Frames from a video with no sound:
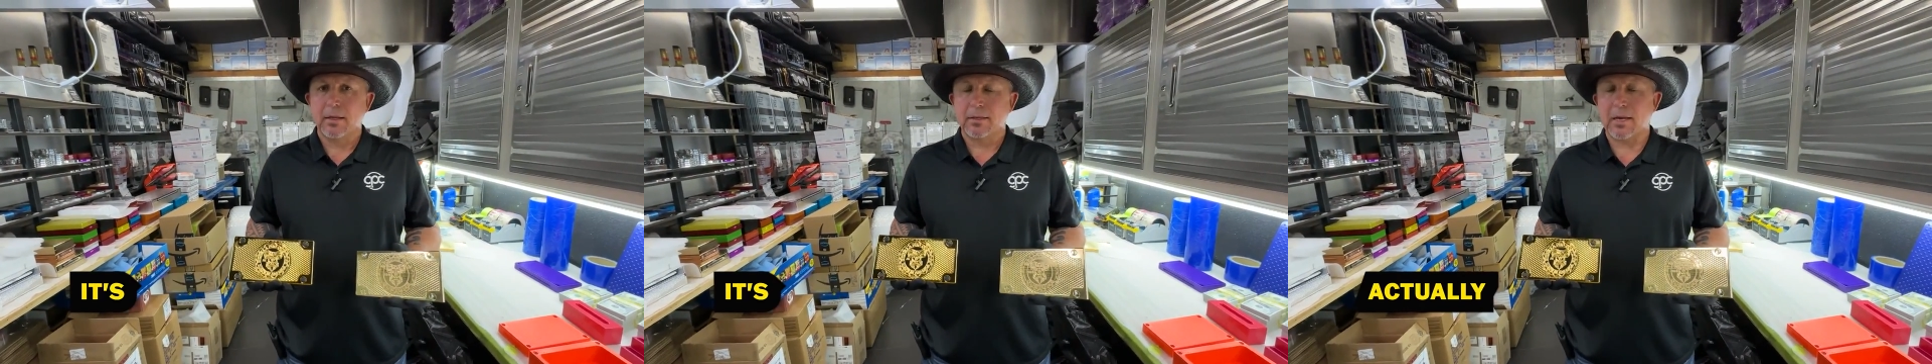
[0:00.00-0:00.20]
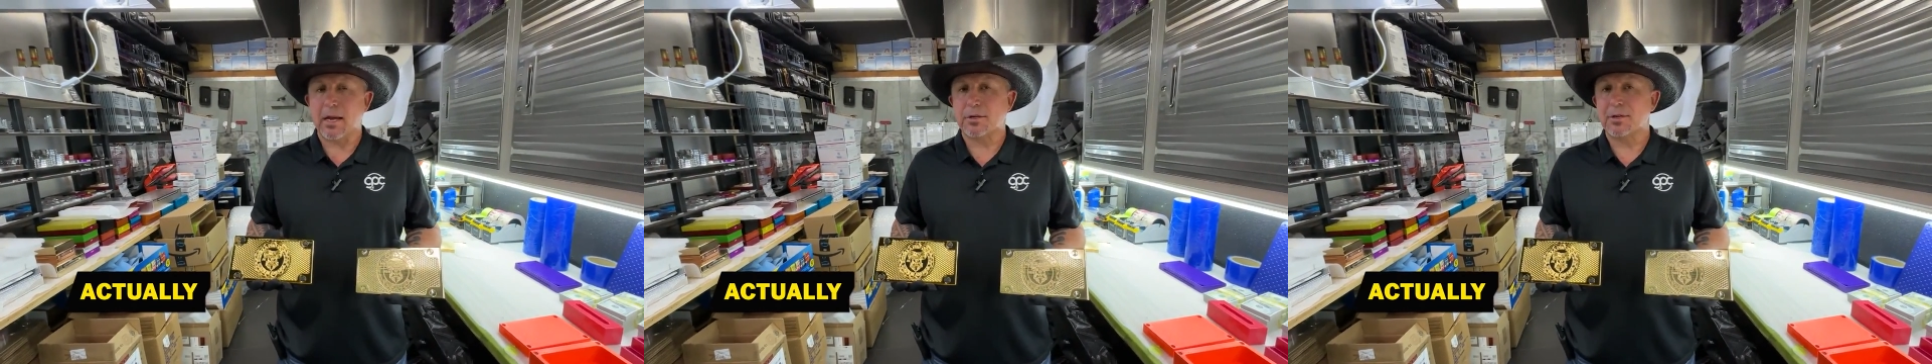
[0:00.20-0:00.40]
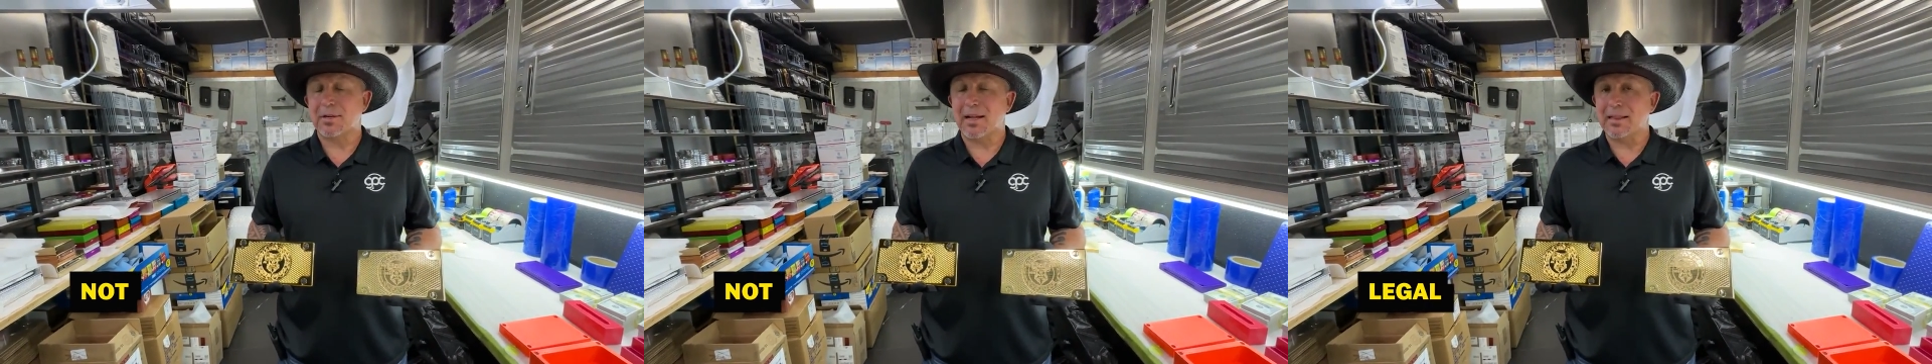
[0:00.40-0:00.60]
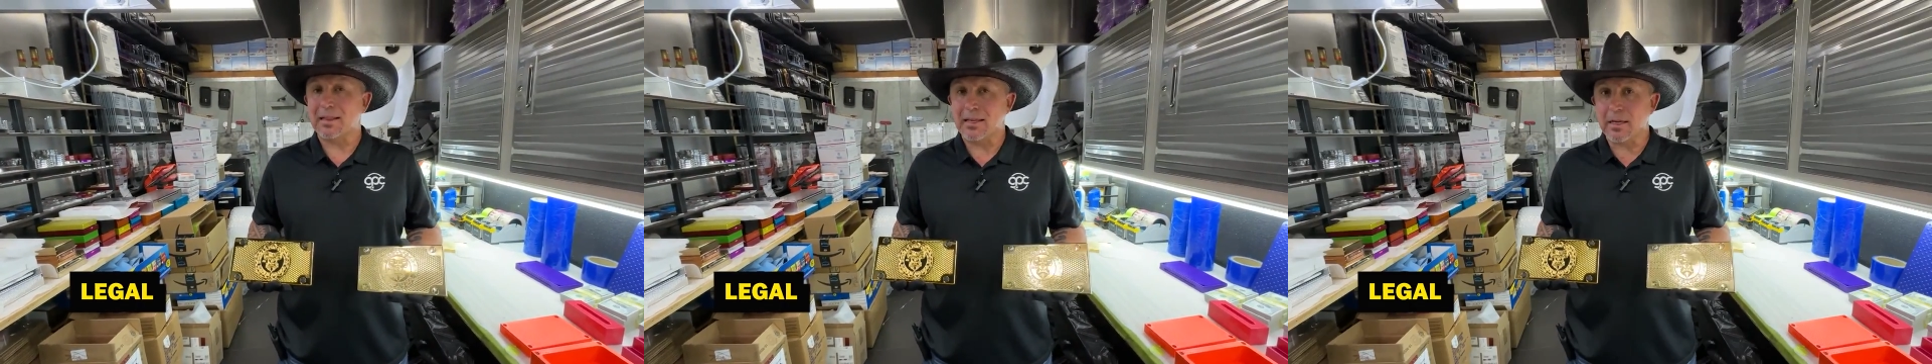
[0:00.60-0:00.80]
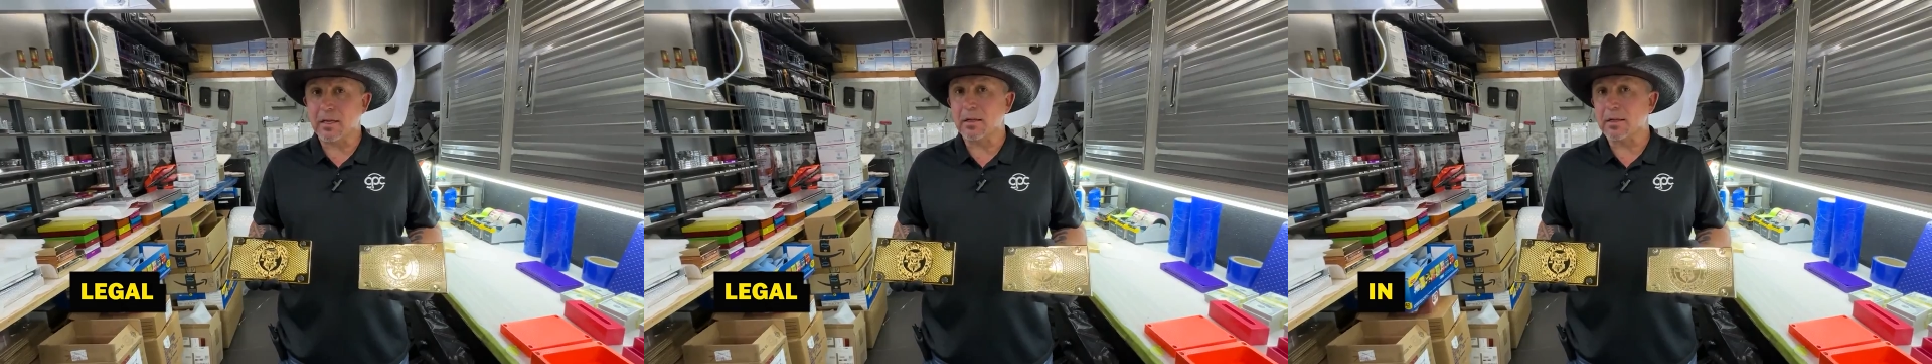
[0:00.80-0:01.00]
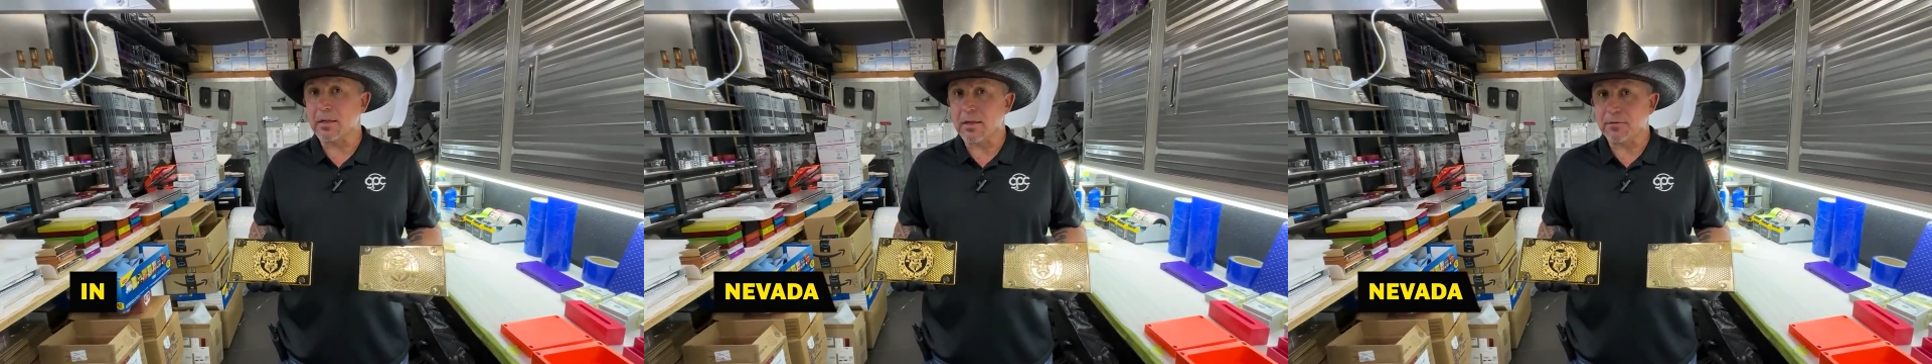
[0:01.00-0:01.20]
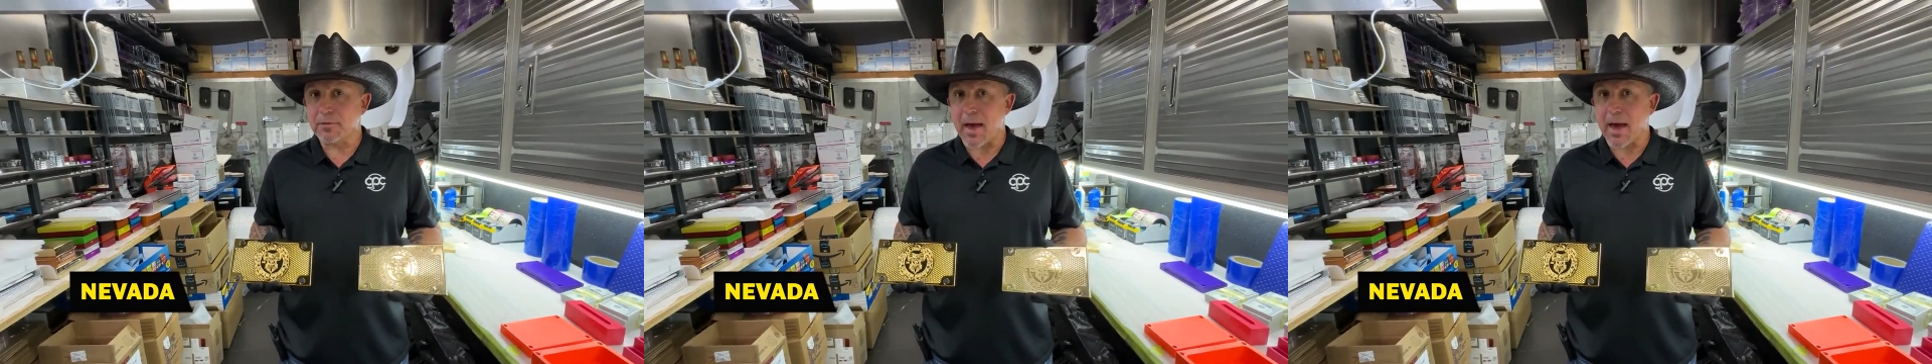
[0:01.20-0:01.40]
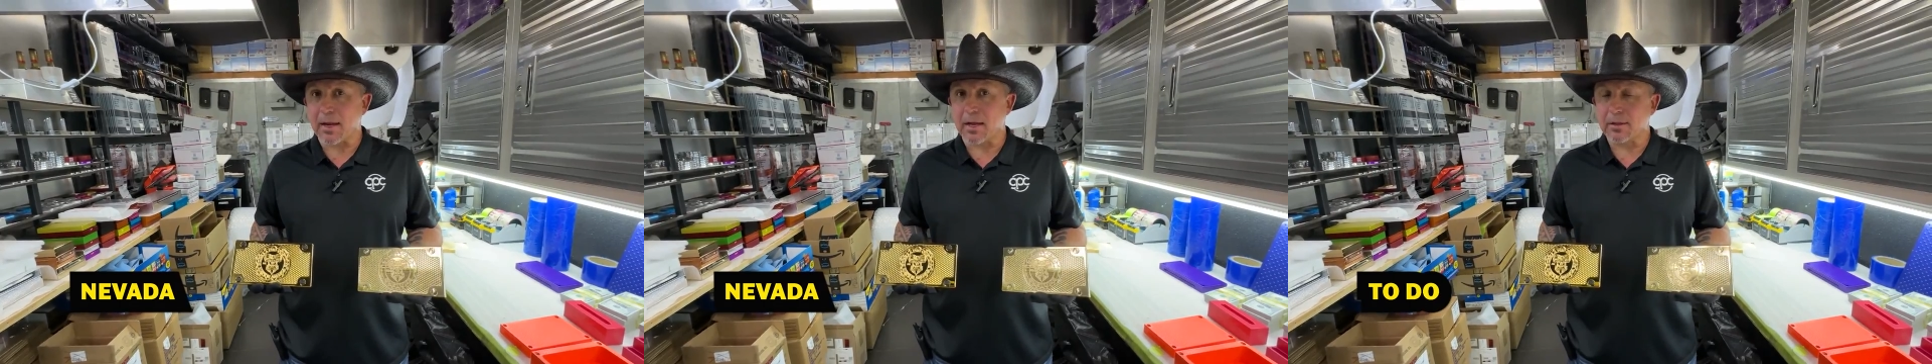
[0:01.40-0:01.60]
It's actually not legal in
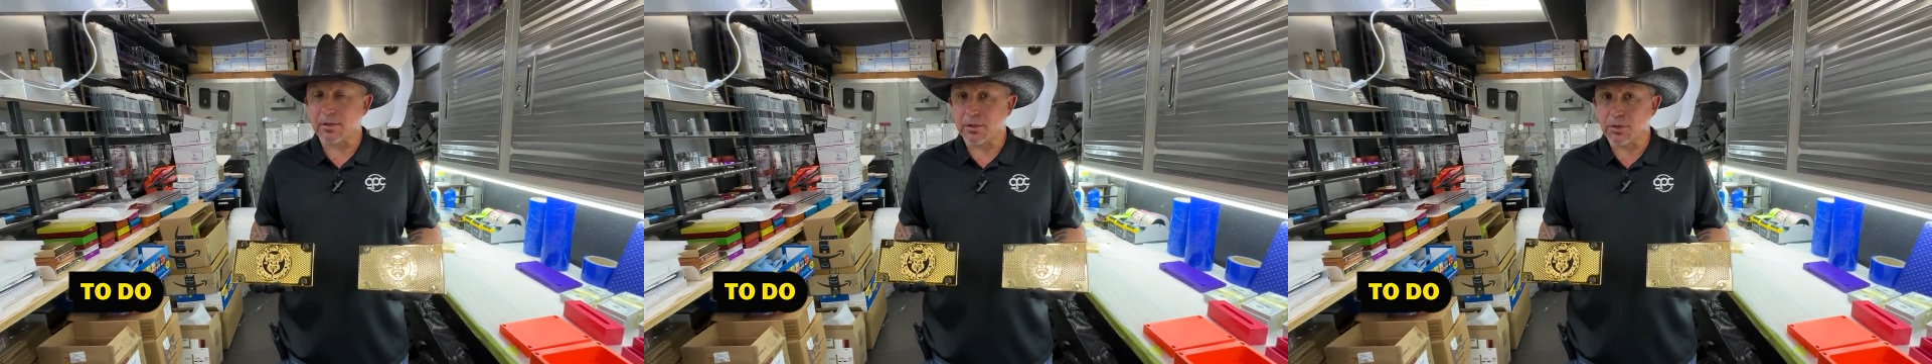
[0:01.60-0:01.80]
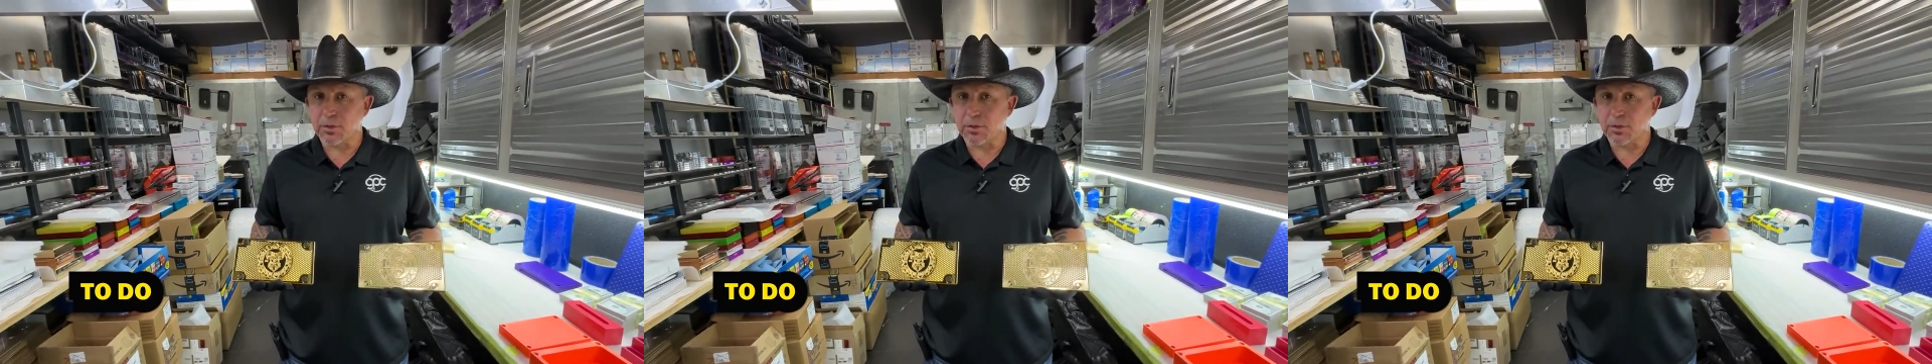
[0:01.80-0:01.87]
Nevada